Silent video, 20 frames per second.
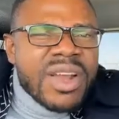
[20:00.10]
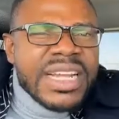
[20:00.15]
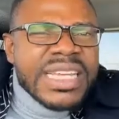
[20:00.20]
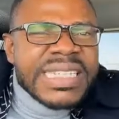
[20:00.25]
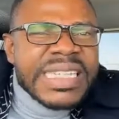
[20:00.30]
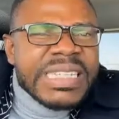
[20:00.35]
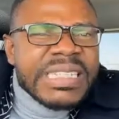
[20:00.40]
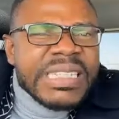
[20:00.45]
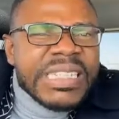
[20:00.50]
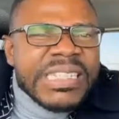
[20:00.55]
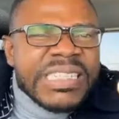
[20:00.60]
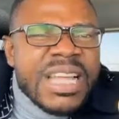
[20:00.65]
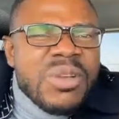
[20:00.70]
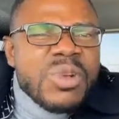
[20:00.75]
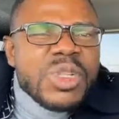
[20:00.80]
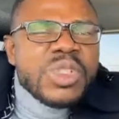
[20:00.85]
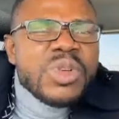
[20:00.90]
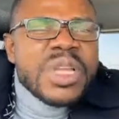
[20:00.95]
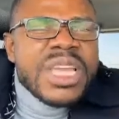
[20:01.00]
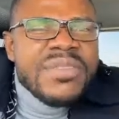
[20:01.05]
brothers and
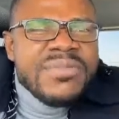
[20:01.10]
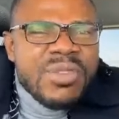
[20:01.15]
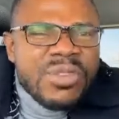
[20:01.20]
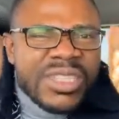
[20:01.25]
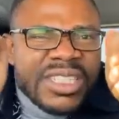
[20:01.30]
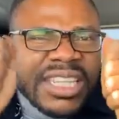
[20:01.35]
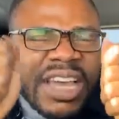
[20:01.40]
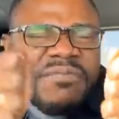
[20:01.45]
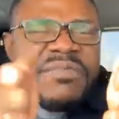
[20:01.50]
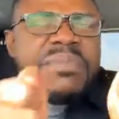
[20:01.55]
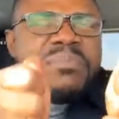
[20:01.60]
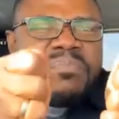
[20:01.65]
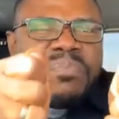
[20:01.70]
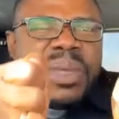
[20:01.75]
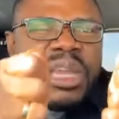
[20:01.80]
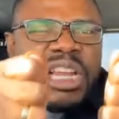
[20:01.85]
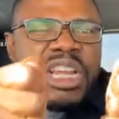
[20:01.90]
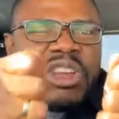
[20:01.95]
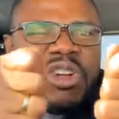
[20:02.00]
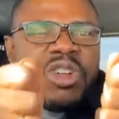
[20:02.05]
sisters we should give you 7
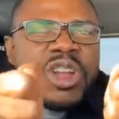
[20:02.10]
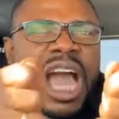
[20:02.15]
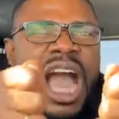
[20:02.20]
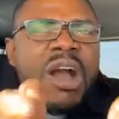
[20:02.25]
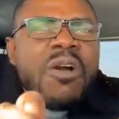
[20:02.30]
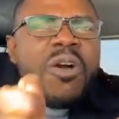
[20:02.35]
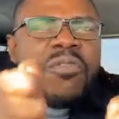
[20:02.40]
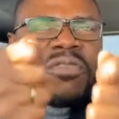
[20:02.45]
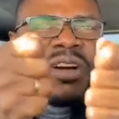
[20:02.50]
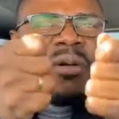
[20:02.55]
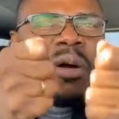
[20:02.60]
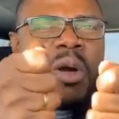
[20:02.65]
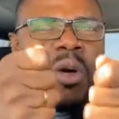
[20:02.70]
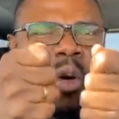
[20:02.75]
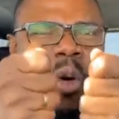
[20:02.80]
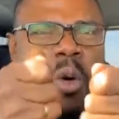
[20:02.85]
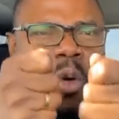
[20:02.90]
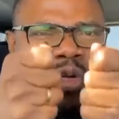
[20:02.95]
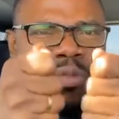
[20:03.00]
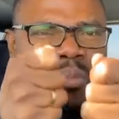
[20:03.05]
billion of our
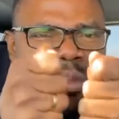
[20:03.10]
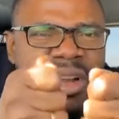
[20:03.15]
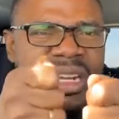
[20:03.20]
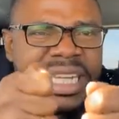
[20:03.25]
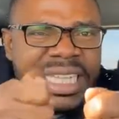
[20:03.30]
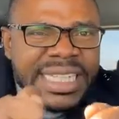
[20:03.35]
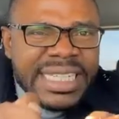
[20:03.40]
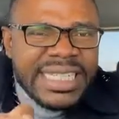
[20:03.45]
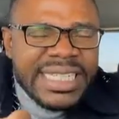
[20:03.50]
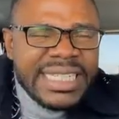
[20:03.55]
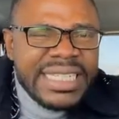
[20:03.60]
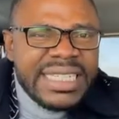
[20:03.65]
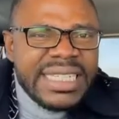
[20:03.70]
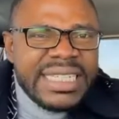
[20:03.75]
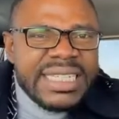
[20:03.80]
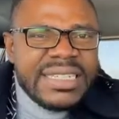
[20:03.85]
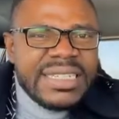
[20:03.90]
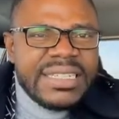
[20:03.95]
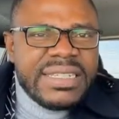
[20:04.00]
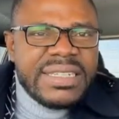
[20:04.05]
own money.
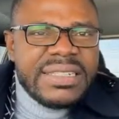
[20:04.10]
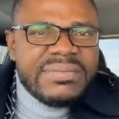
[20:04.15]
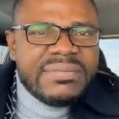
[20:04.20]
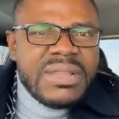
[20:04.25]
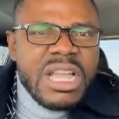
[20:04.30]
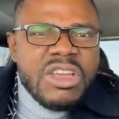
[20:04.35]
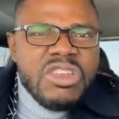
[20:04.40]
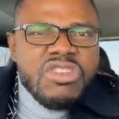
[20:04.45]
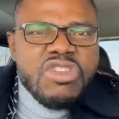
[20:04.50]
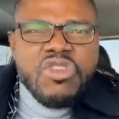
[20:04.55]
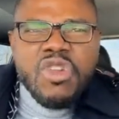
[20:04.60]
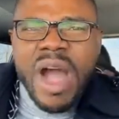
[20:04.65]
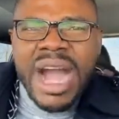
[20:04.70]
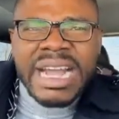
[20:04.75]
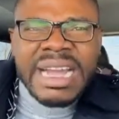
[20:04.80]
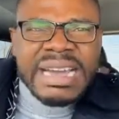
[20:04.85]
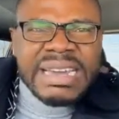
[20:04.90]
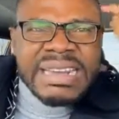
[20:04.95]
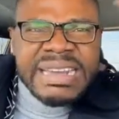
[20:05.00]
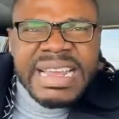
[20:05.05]
You
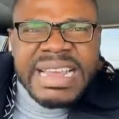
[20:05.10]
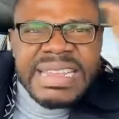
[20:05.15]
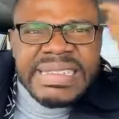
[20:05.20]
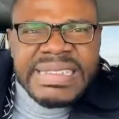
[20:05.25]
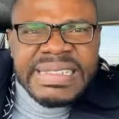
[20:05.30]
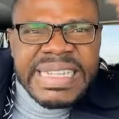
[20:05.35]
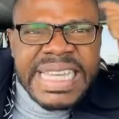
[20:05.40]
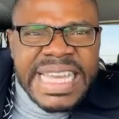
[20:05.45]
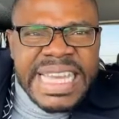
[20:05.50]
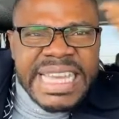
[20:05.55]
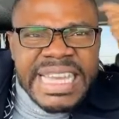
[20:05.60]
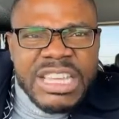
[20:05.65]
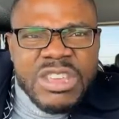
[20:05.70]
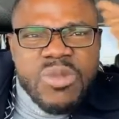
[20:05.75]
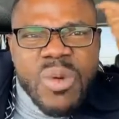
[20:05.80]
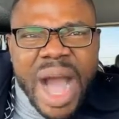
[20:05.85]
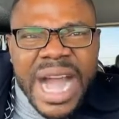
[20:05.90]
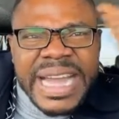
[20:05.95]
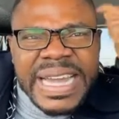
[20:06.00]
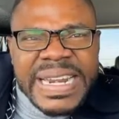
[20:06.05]
are crazy.
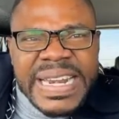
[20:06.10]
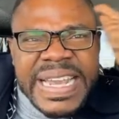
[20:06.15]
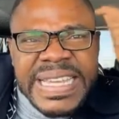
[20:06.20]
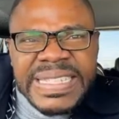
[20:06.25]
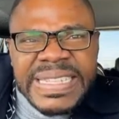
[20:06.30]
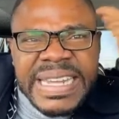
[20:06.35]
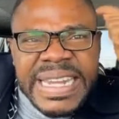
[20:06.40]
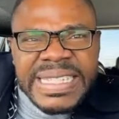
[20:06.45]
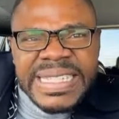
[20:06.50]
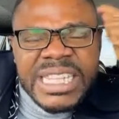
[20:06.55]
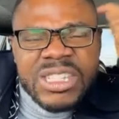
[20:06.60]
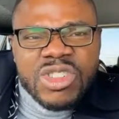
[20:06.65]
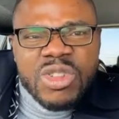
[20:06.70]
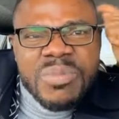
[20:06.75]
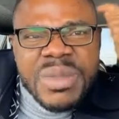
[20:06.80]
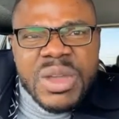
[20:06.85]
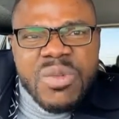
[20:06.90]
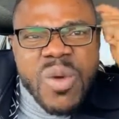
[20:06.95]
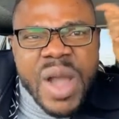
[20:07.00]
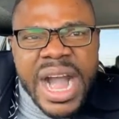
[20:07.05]
You are crazy. Listen
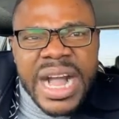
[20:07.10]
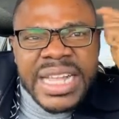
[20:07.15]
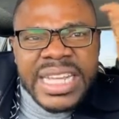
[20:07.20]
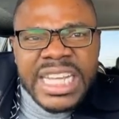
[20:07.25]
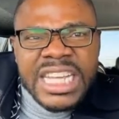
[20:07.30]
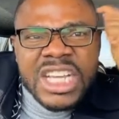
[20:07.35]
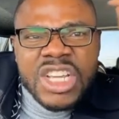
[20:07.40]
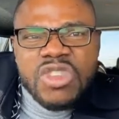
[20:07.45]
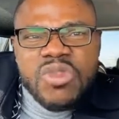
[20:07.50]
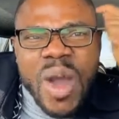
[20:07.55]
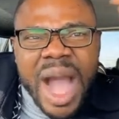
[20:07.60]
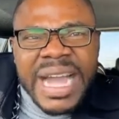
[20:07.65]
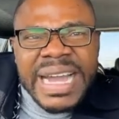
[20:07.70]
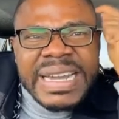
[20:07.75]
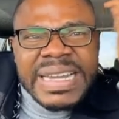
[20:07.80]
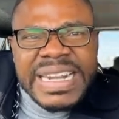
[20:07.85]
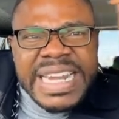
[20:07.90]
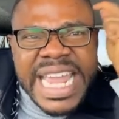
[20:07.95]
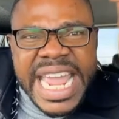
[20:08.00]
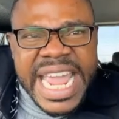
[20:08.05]
to me well. You are
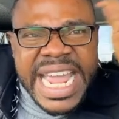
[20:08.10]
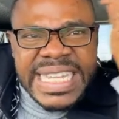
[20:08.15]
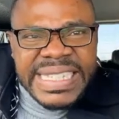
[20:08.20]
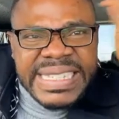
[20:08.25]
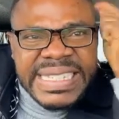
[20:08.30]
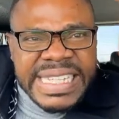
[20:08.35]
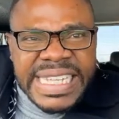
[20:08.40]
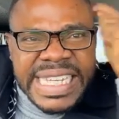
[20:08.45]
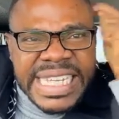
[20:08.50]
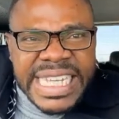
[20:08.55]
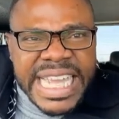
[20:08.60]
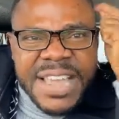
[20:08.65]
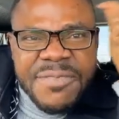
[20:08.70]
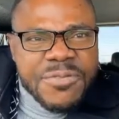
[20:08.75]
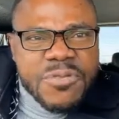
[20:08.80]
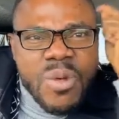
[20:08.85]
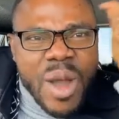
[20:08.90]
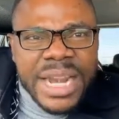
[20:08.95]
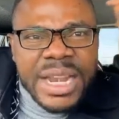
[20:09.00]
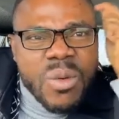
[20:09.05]
crazy.
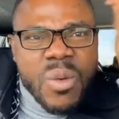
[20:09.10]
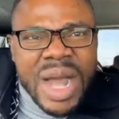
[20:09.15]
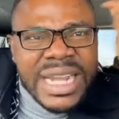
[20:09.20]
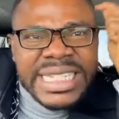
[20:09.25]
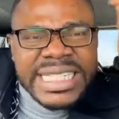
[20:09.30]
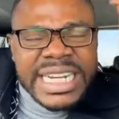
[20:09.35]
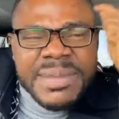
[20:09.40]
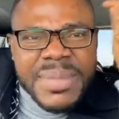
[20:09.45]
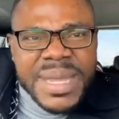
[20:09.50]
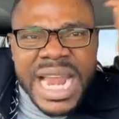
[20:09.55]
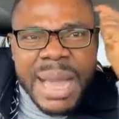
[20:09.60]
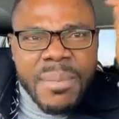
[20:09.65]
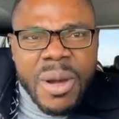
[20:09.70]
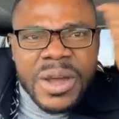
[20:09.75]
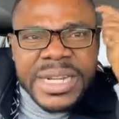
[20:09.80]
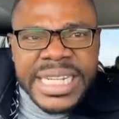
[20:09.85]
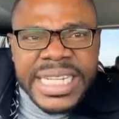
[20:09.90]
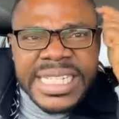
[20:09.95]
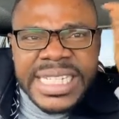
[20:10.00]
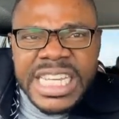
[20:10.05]
If you are the one dreaming
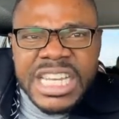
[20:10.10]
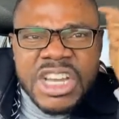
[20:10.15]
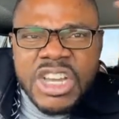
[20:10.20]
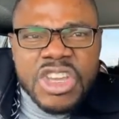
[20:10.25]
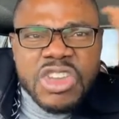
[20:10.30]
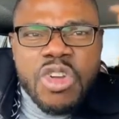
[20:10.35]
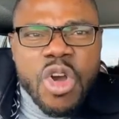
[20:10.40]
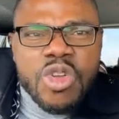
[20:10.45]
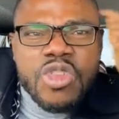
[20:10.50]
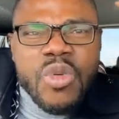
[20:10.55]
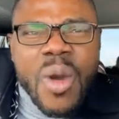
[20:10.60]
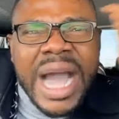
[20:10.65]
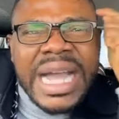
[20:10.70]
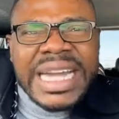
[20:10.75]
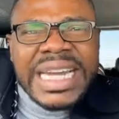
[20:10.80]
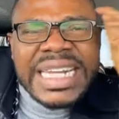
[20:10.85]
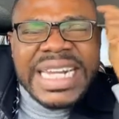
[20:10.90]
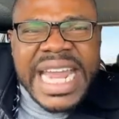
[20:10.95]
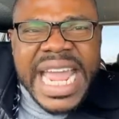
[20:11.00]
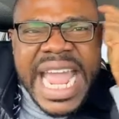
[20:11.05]
about this, you, you are
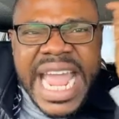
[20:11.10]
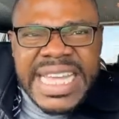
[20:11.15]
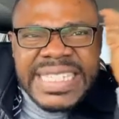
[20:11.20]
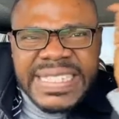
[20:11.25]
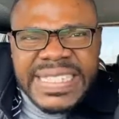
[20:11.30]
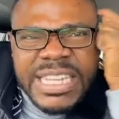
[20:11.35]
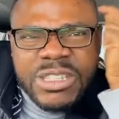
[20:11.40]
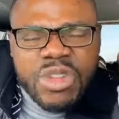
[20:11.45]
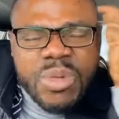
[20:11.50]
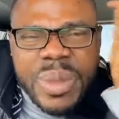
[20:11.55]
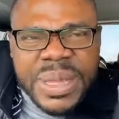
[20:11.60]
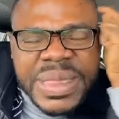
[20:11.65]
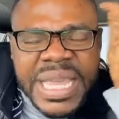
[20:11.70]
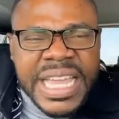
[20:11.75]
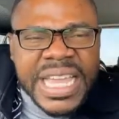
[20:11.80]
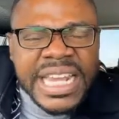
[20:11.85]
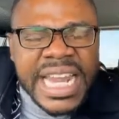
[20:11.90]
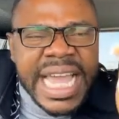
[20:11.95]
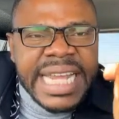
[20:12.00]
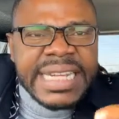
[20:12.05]
crazy to be
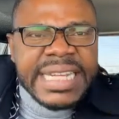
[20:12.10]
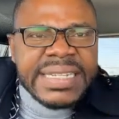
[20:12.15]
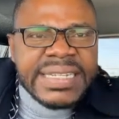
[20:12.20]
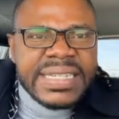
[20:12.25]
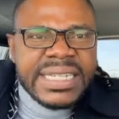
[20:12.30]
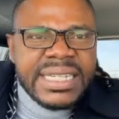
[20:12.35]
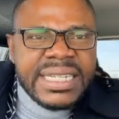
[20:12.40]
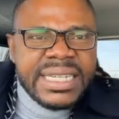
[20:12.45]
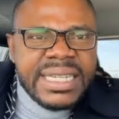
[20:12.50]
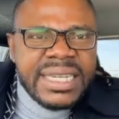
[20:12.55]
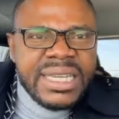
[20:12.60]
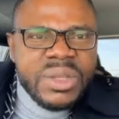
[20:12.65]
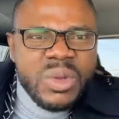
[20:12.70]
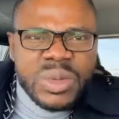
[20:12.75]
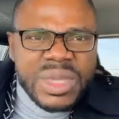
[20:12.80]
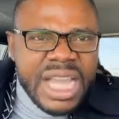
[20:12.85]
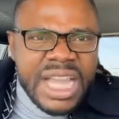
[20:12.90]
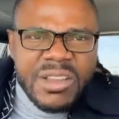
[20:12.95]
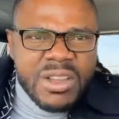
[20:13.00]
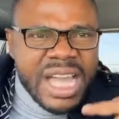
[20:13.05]
thinking like this.
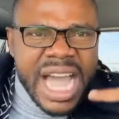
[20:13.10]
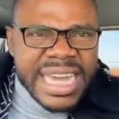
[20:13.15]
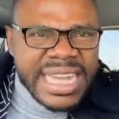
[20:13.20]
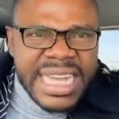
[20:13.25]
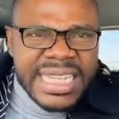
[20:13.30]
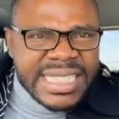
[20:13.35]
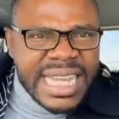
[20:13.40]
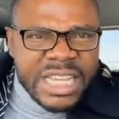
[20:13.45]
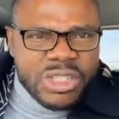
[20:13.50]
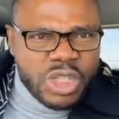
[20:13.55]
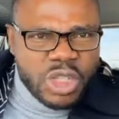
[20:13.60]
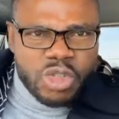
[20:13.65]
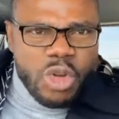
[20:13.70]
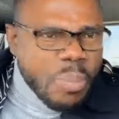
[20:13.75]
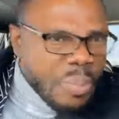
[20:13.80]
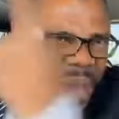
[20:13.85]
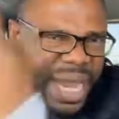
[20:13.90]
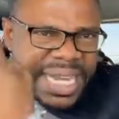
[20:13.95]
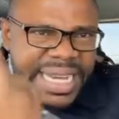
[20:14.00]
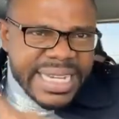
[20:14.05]
You think Ghanaians are
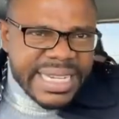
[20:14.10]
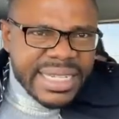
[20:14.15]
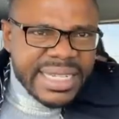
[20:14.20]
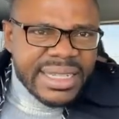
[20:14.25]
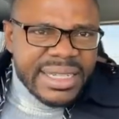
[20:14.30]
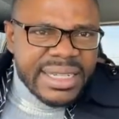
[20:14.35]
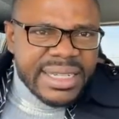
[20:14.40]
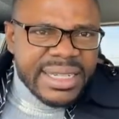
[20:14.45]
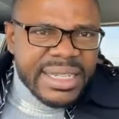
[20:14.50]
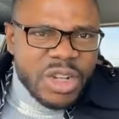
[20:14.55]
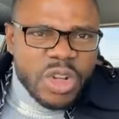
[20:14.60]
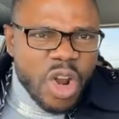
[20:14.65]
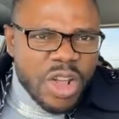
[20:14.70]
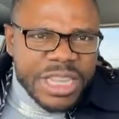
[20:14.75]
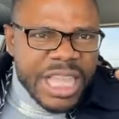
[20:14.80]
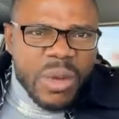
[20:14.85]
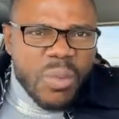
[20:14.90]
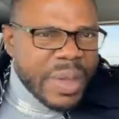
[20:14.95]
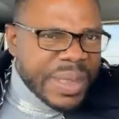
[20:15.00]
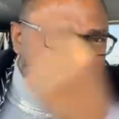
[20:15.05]
stupid? You
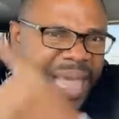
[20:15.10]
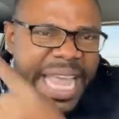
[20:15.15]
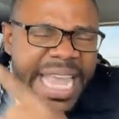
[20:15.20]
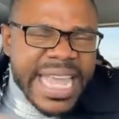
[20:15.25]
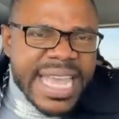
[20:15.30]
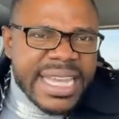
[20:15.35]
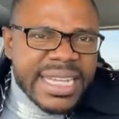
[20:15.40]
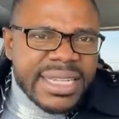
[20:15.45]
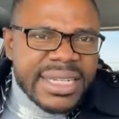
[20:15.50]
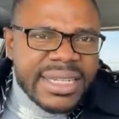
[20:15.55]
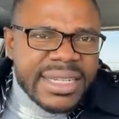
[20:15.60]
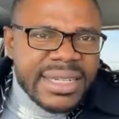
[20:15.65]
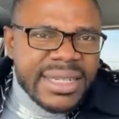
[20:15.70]
don't think we think?